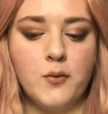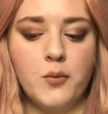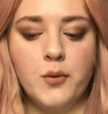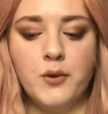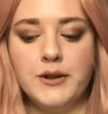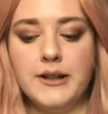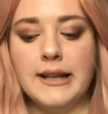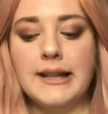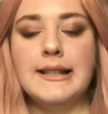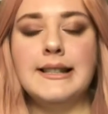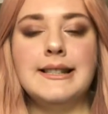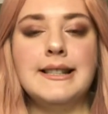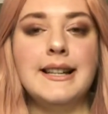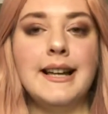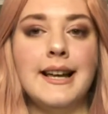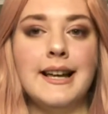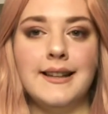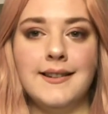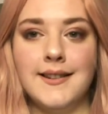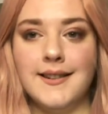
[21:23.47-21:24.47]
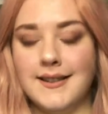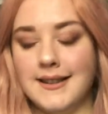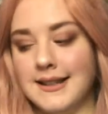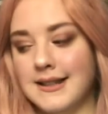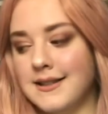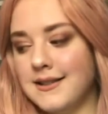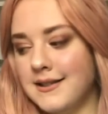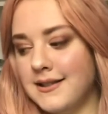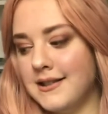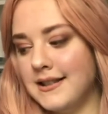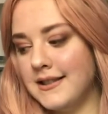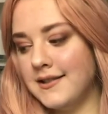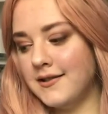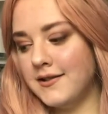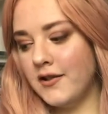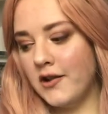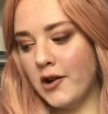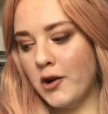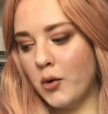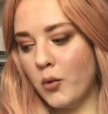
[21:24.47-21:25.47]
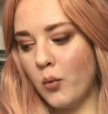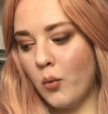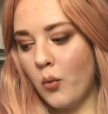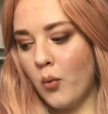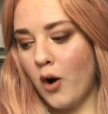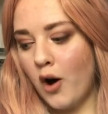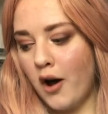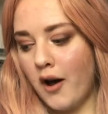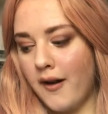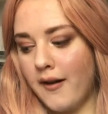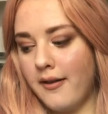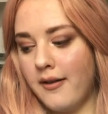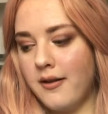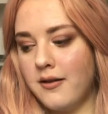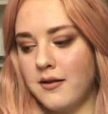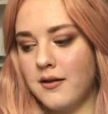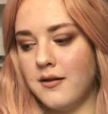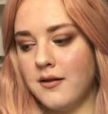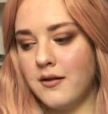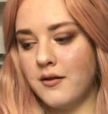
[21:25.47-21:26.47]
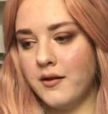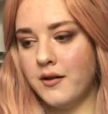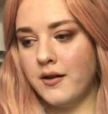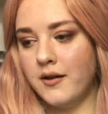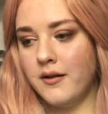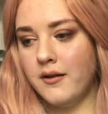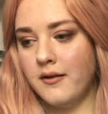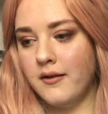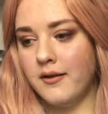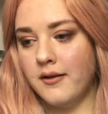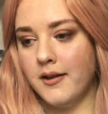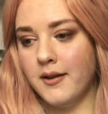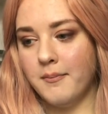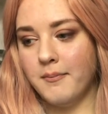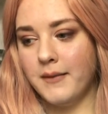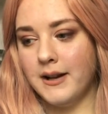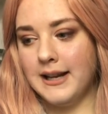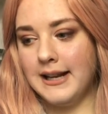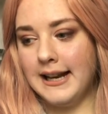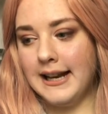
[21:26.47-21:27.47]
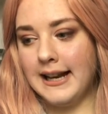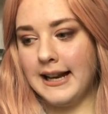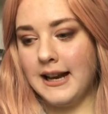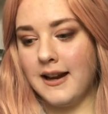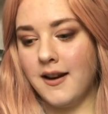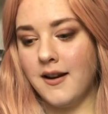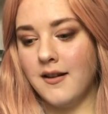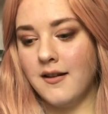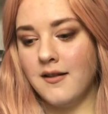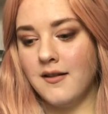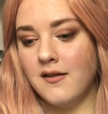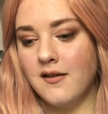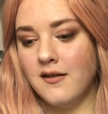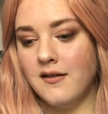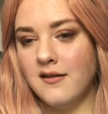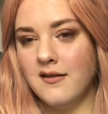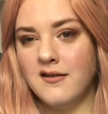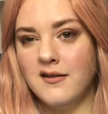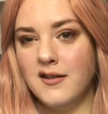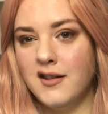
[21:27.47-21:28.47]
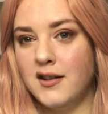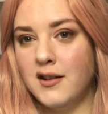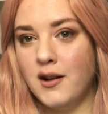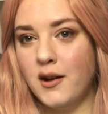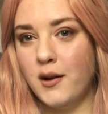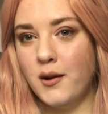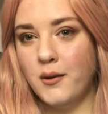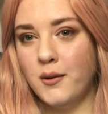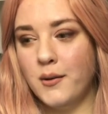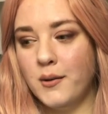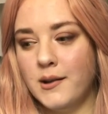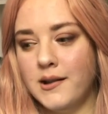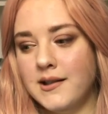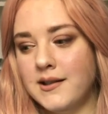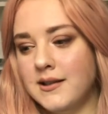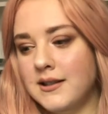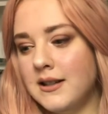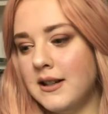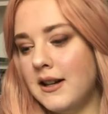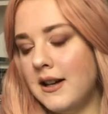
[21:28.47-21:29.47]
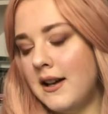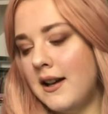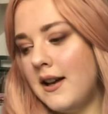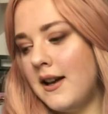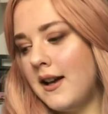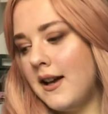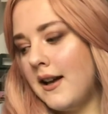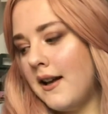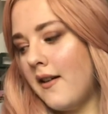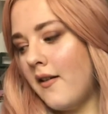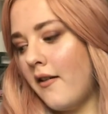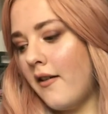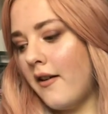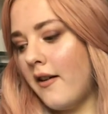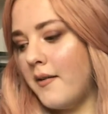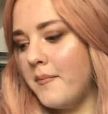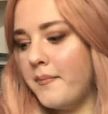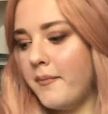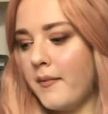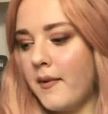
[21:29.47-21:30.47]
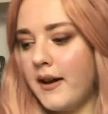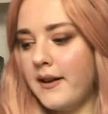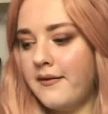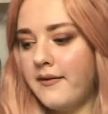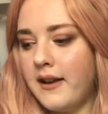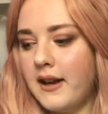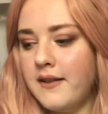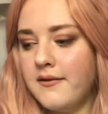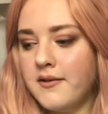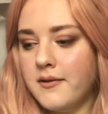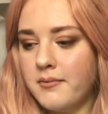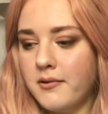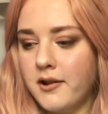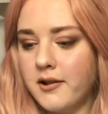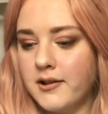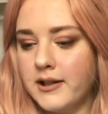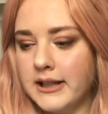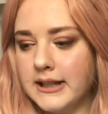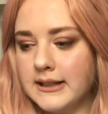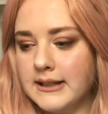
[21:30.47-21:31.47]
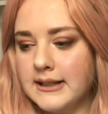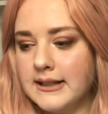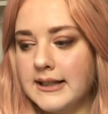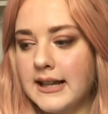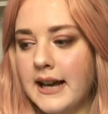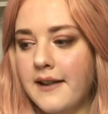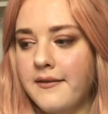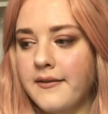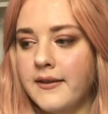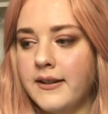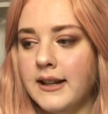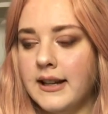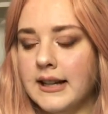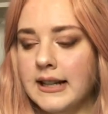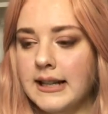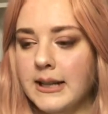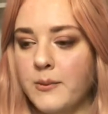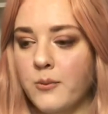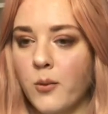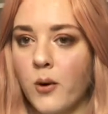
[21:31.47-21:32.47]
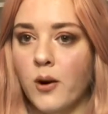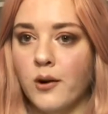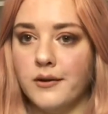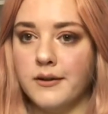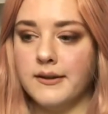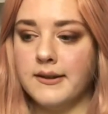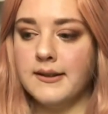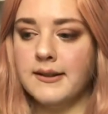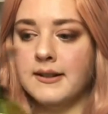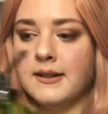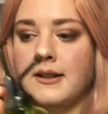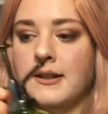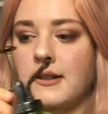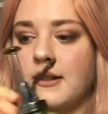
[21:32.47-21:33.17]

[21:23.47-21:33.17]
would I say that this is worth the money? No. My favourite product definitely was